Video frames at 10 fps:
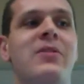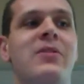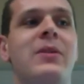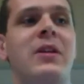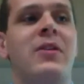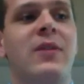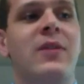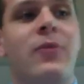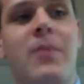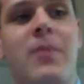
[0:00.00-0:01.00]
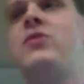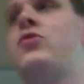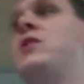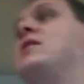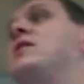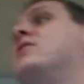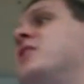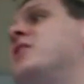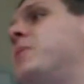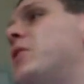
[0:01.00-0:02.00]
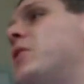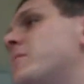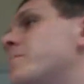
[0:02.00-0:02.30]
subject condition subsequent, but it's treated as such because